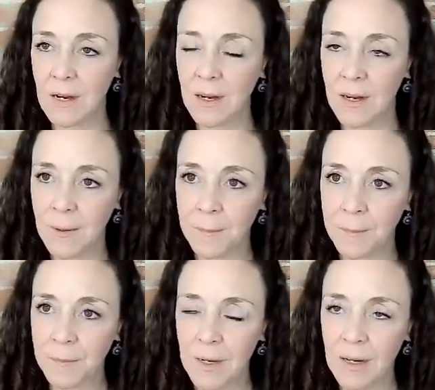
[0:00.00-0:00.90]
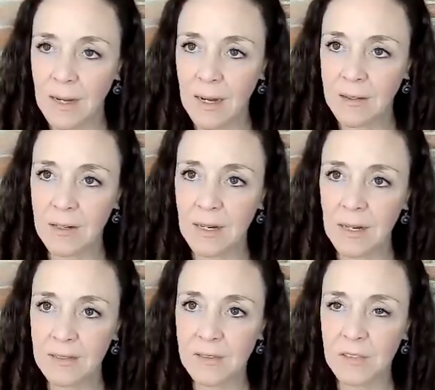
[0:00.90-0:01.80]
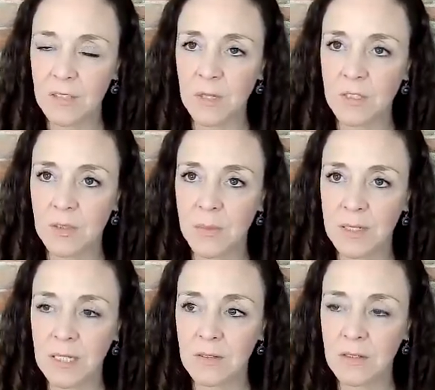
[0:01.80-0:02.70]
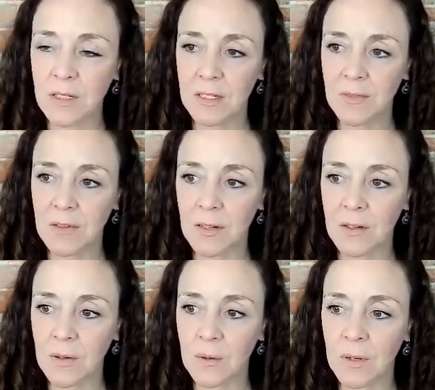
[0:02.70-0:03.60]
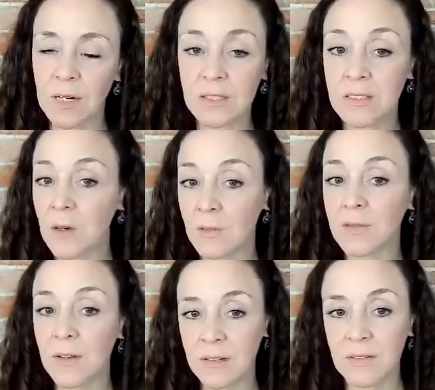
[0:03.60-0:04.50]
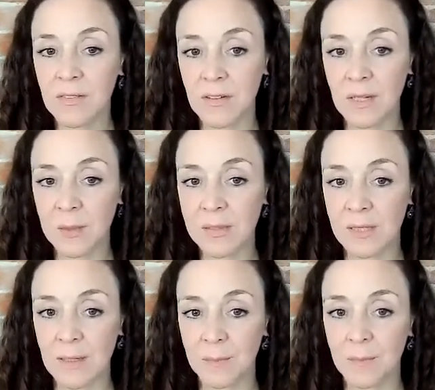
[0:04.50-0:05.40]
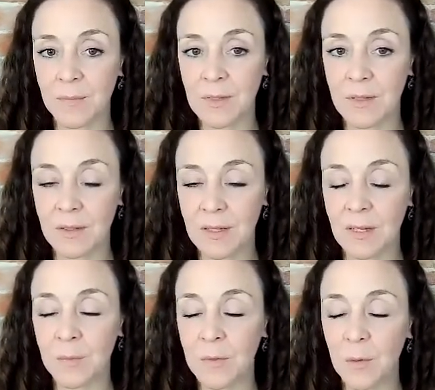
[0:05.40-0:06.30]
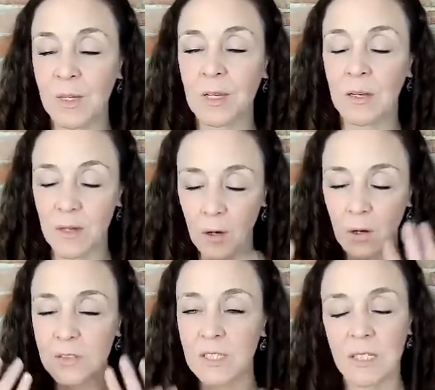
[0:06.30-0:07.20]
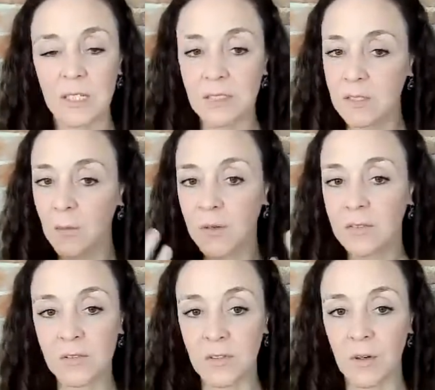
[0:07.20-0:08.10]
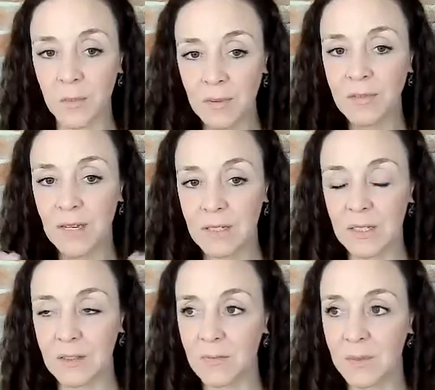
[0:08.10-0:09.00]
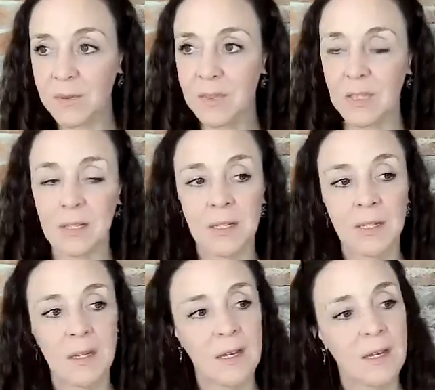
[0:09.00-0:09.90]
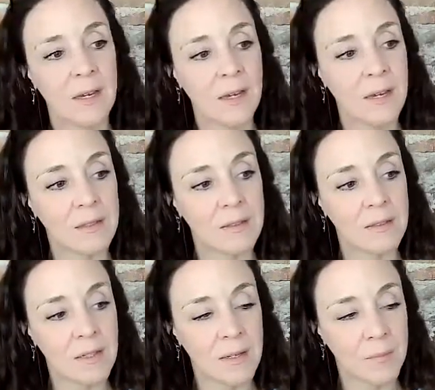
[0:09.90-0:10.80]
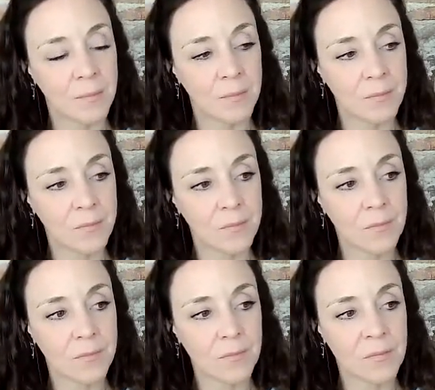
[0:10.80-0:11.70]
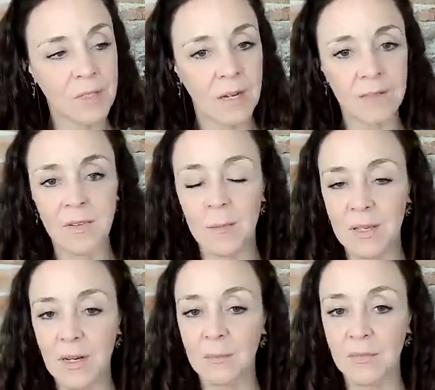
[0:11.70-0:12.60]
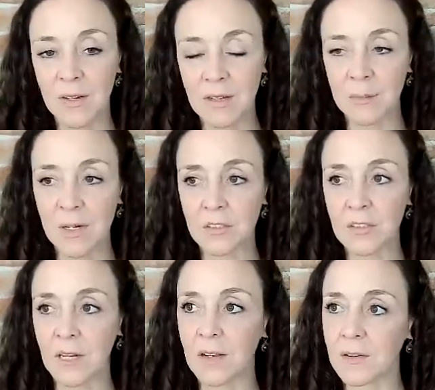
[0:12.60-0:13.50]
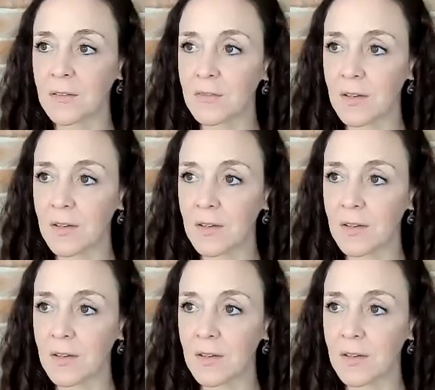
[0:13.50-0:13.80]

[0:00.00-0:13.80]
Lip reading: I had a situation about a year and a half ago where I got very, very upset. Okay, I'm talking like hot tears that won't stop, that kind of upset. And for me, I'm very much I'm